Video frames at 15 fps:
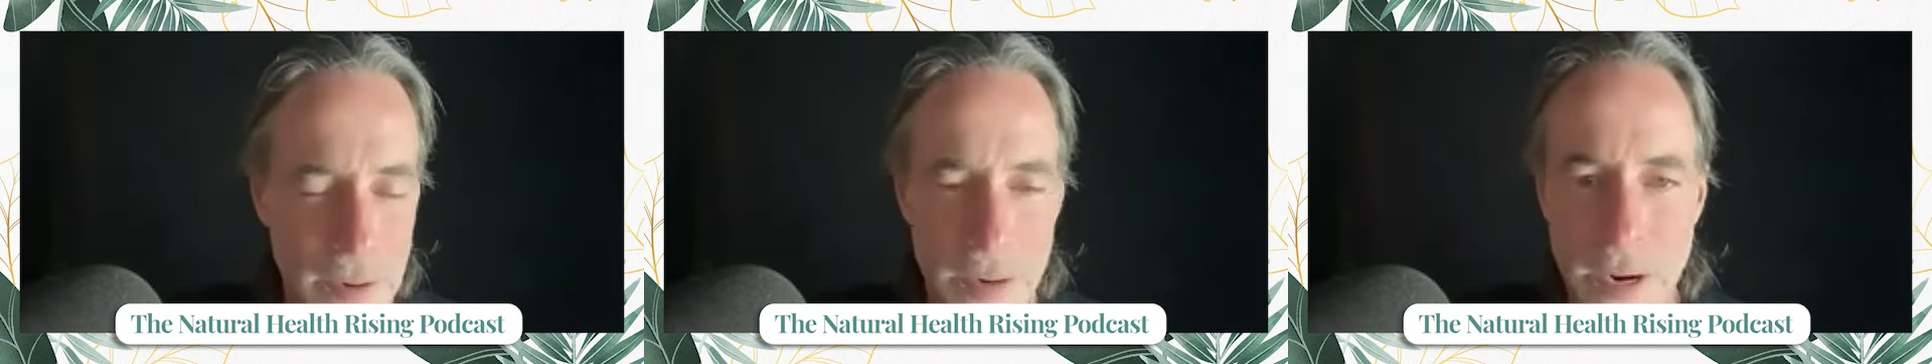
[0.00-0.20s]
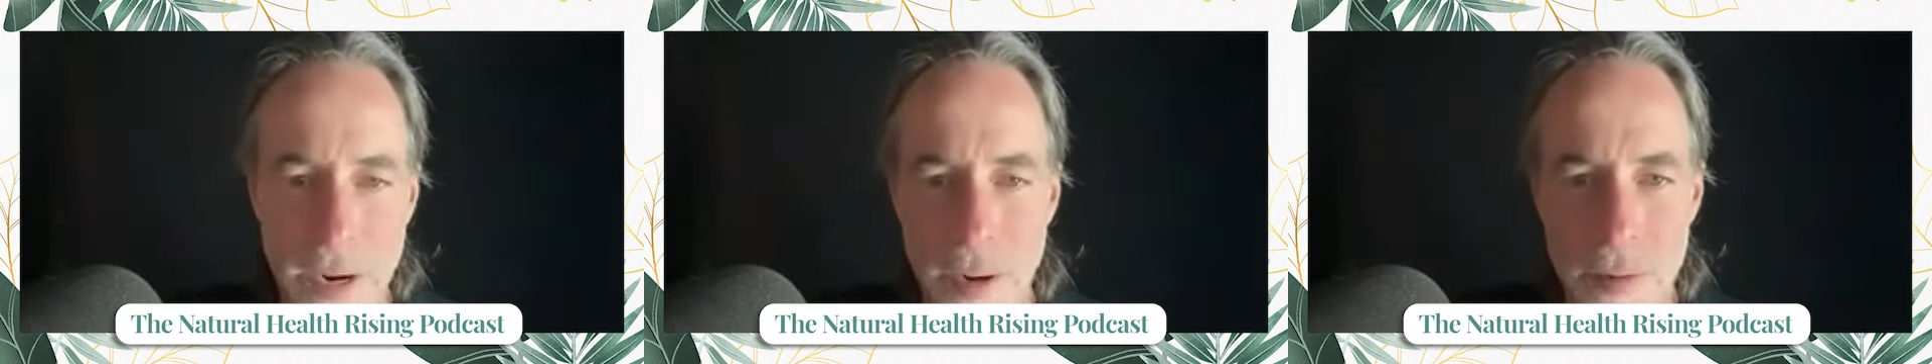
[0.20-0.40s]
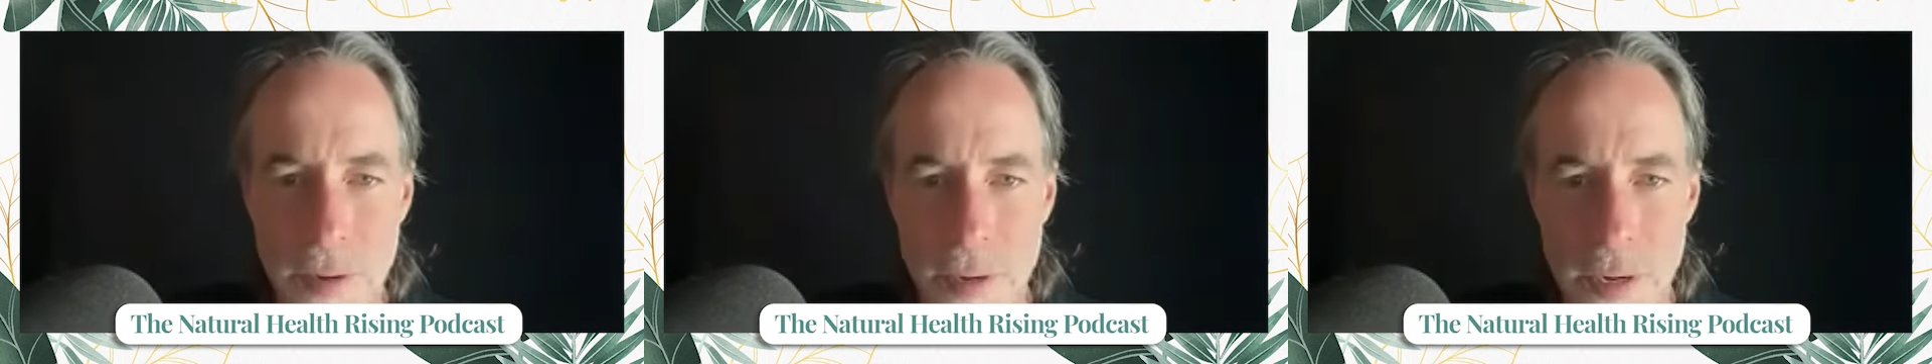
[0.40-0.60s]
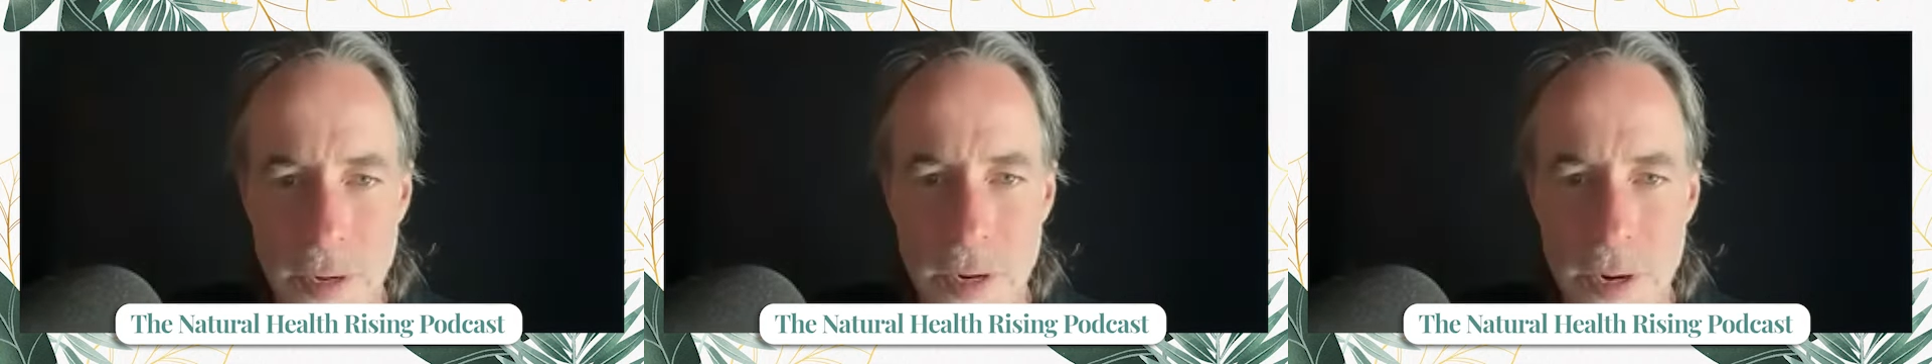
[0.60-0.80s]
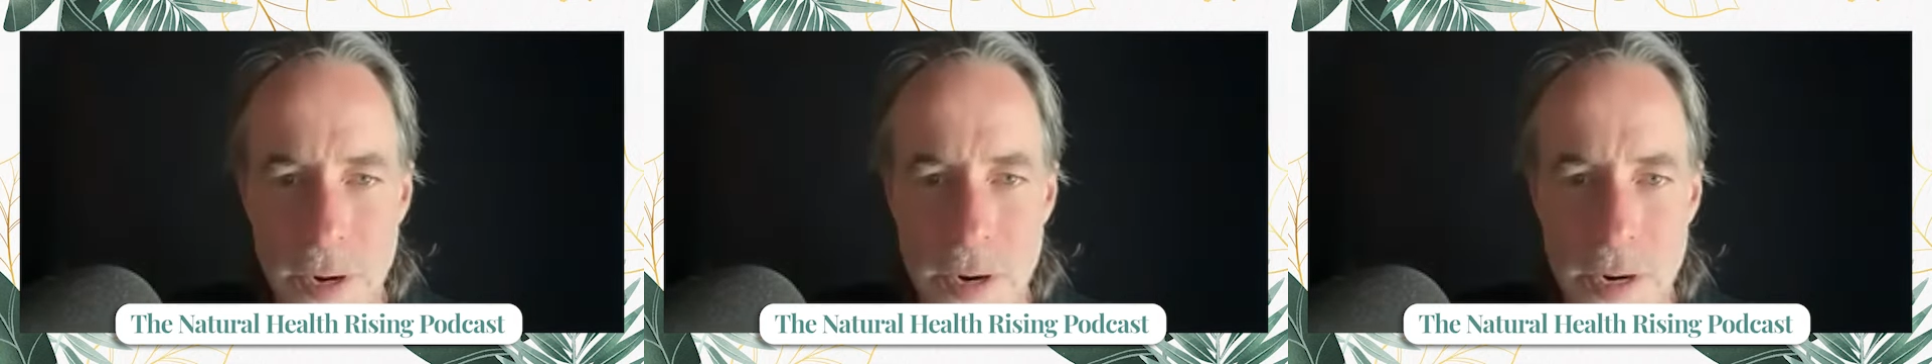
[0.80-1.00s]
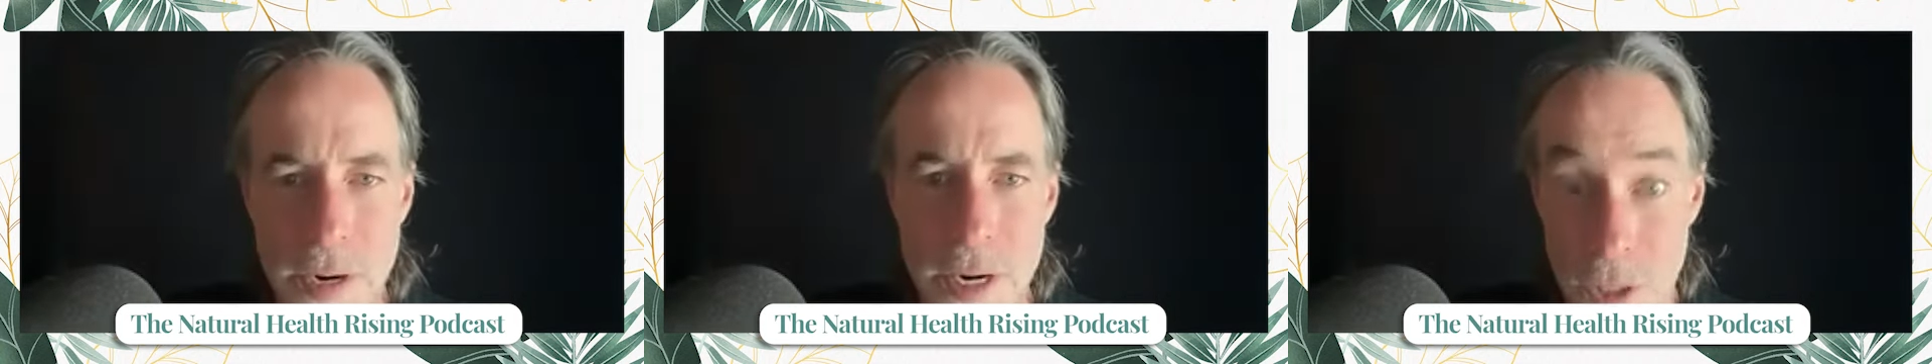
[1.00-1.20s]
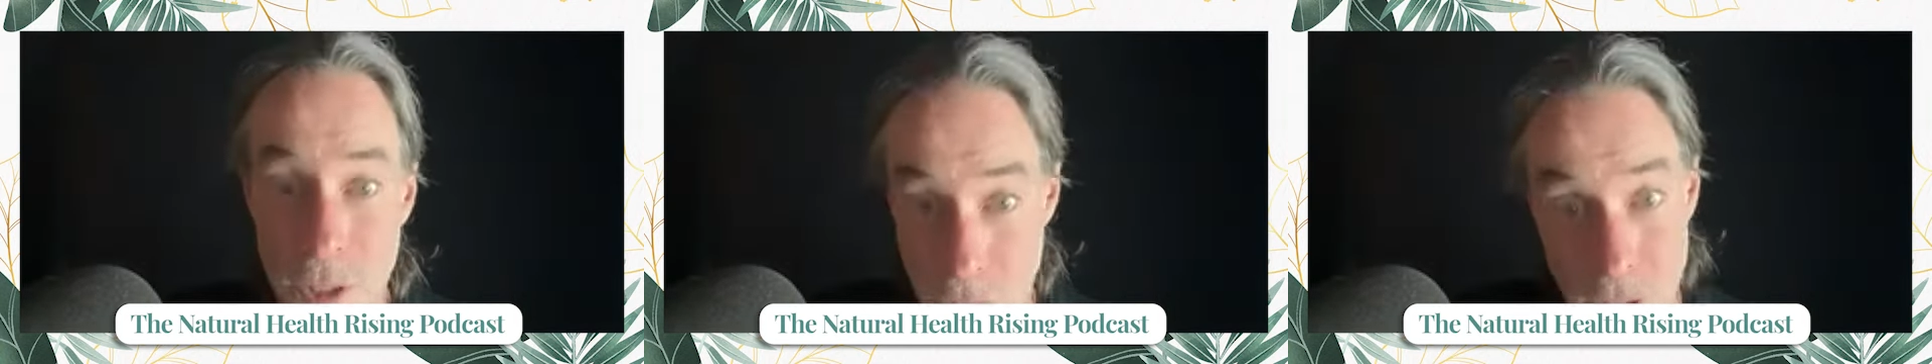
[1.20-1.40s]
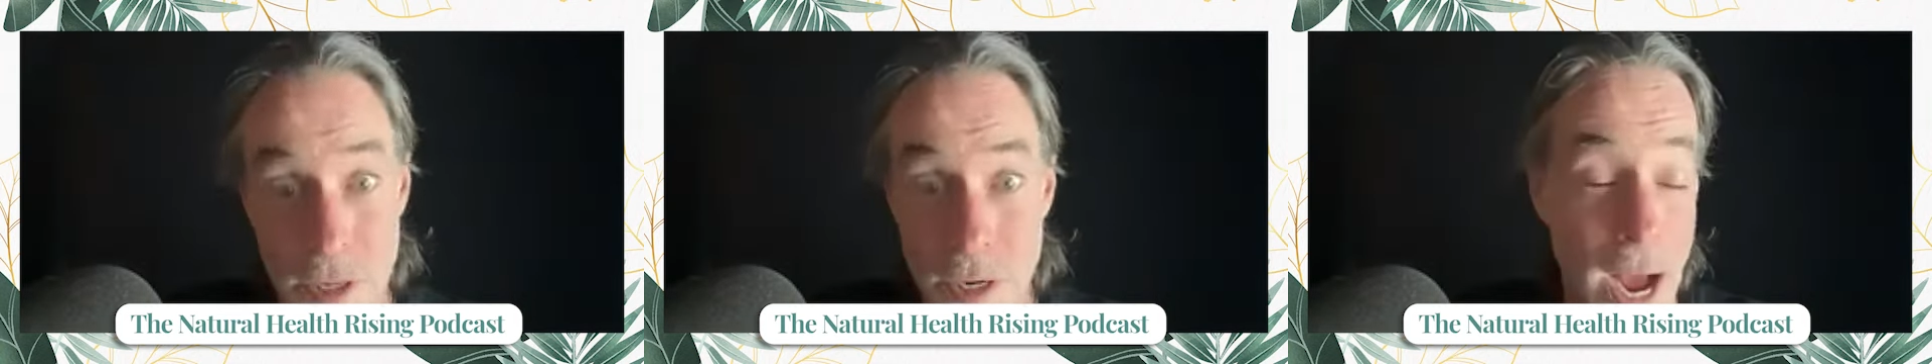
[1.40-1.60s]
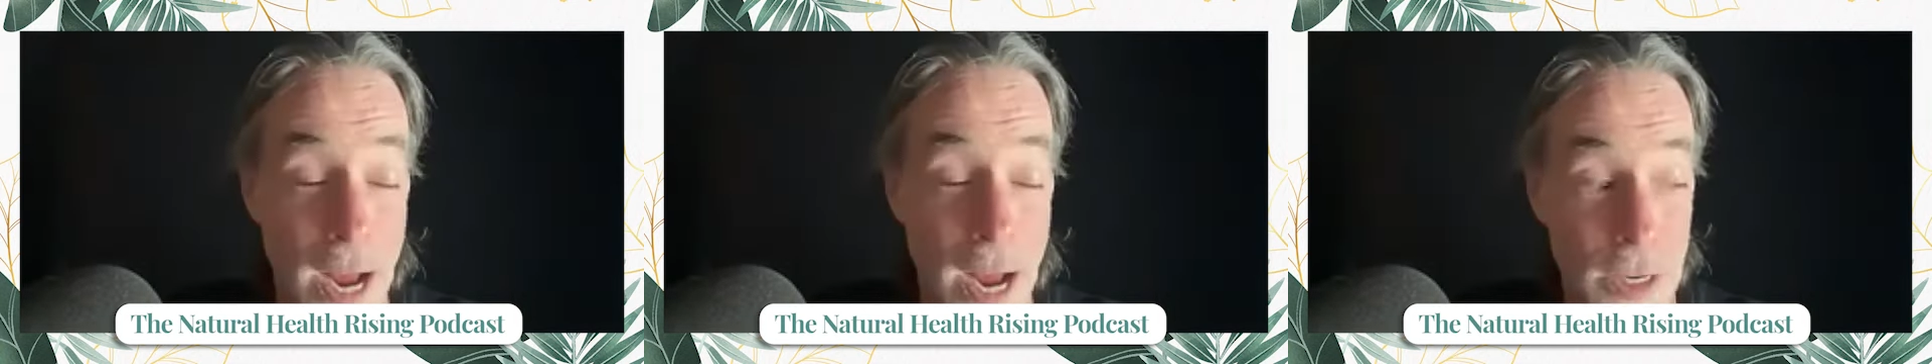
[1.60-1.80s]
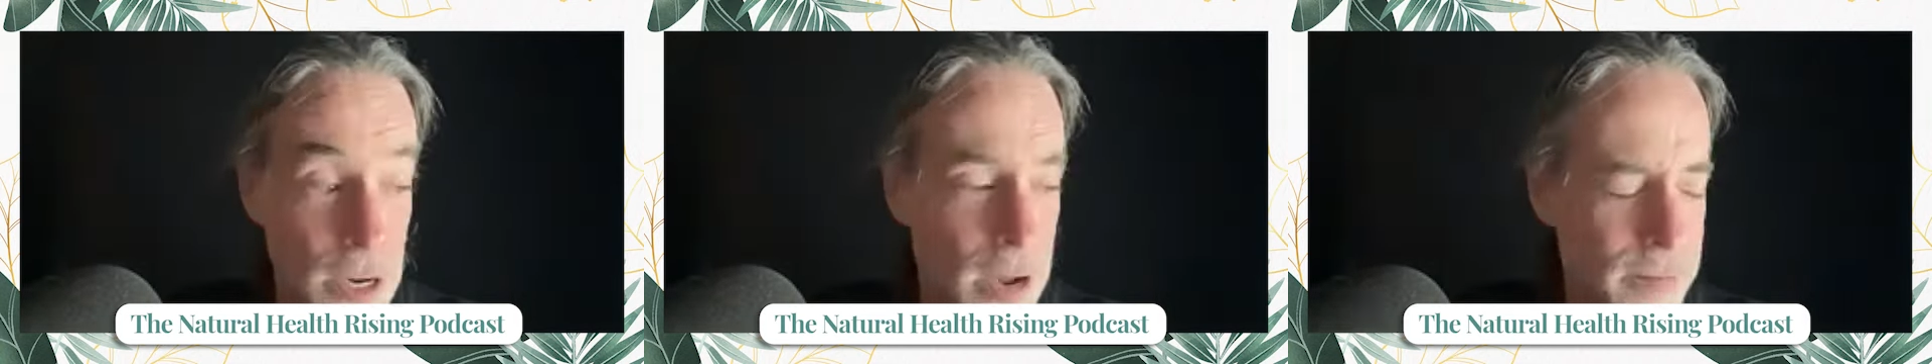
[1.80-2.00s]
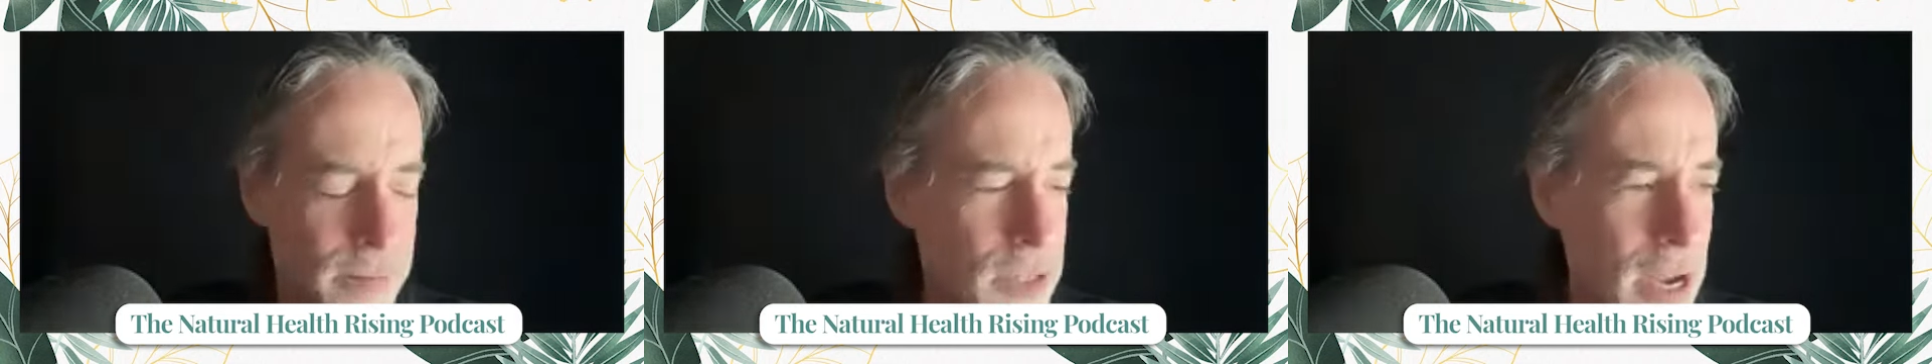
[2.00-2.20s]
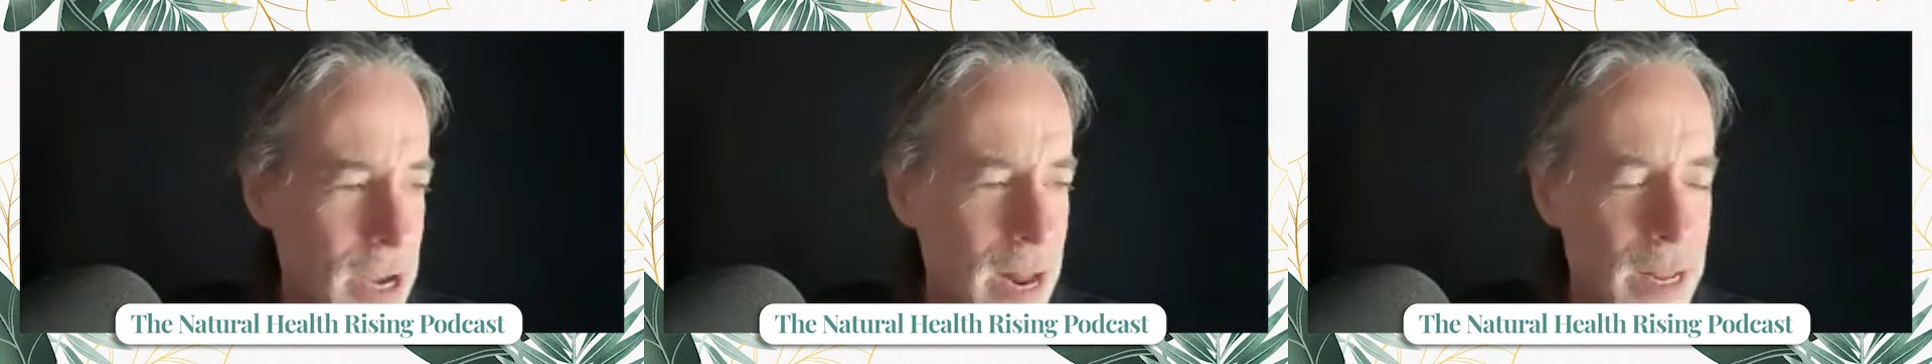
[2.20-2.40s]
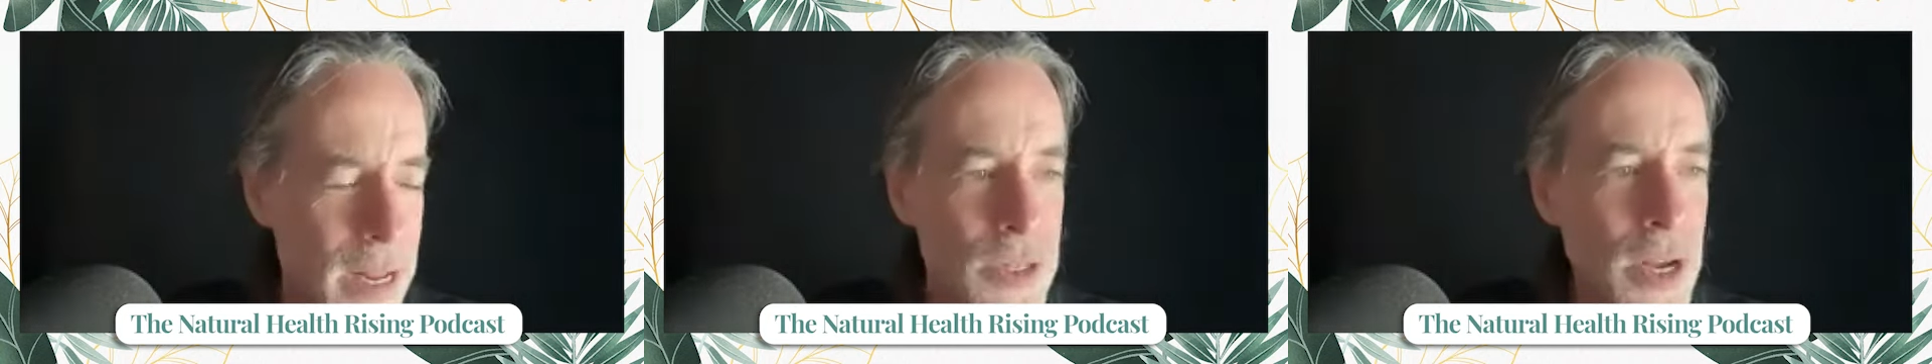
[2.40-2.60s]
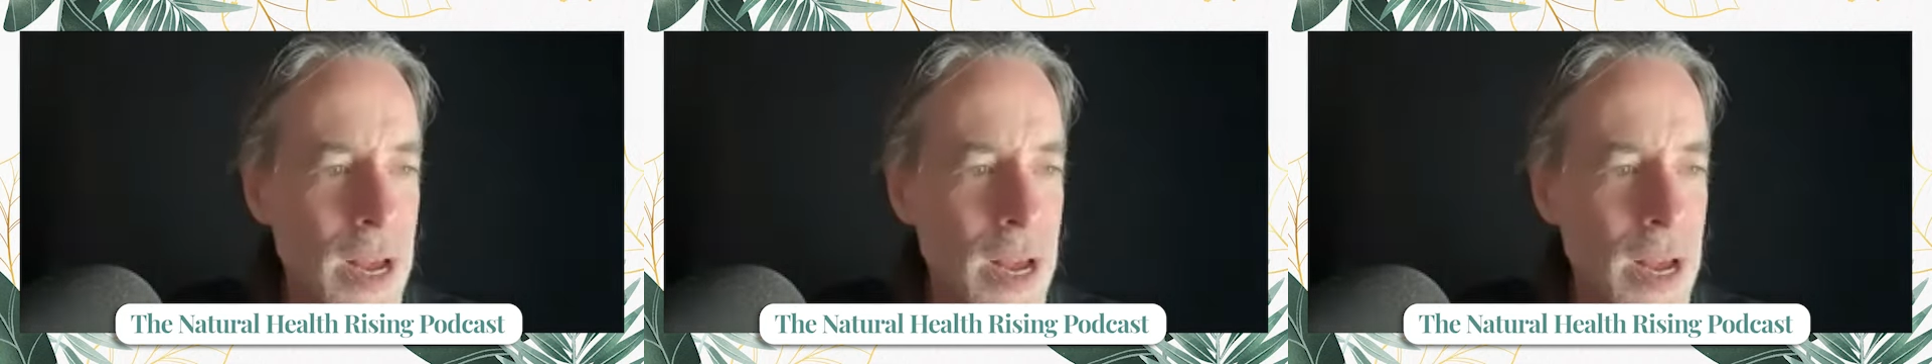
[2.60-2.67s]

non-dissolved solids.